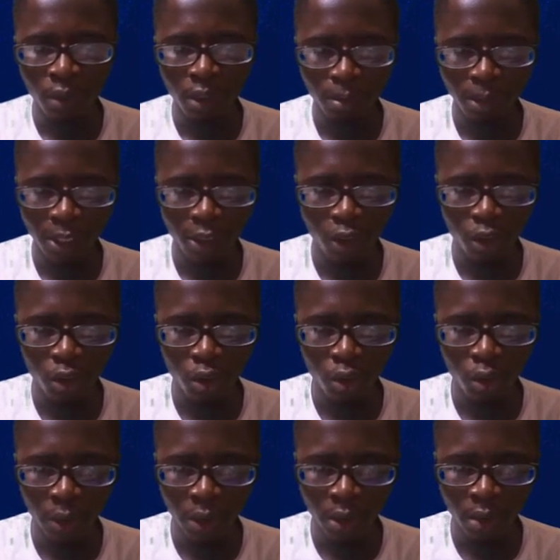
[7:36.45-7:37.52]
And by so
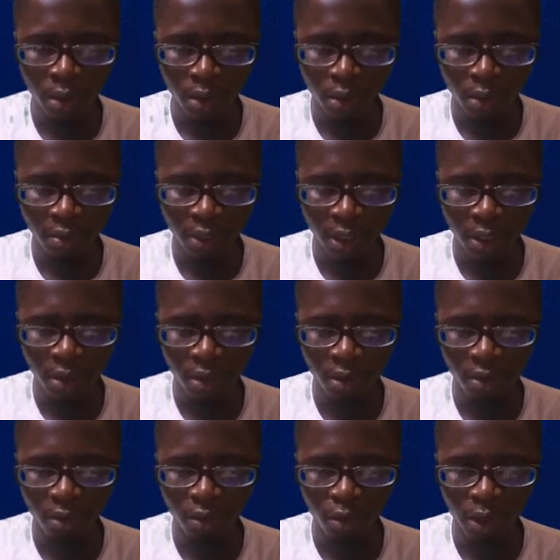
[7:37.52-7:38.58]
doing, the value
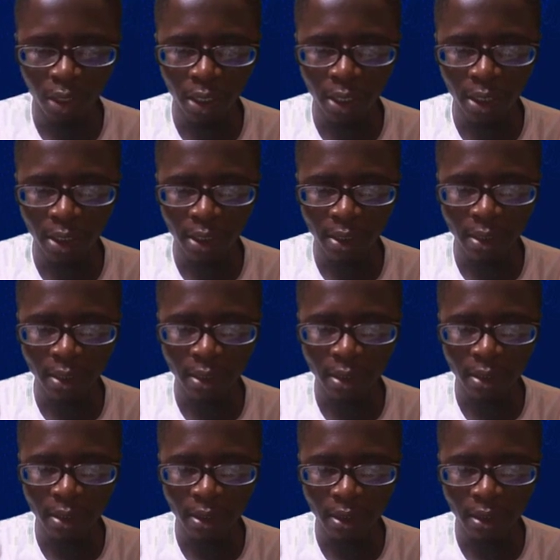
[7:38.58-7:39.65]
of y is
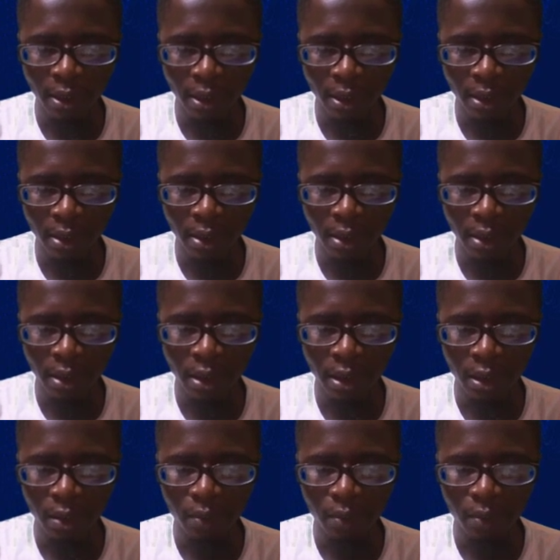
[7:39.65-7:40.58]
6.